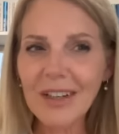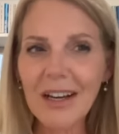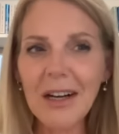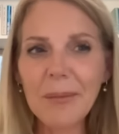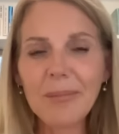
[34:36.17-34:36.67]

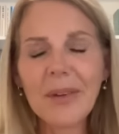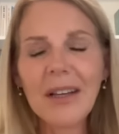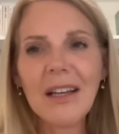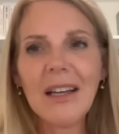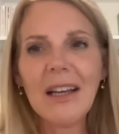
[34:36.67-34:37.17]
And
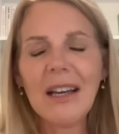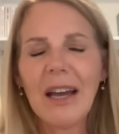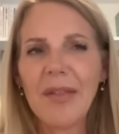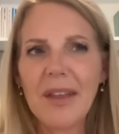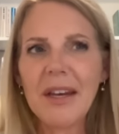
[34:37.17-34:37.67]

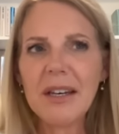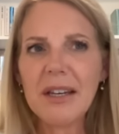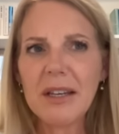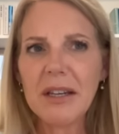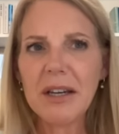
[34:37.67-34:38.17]
then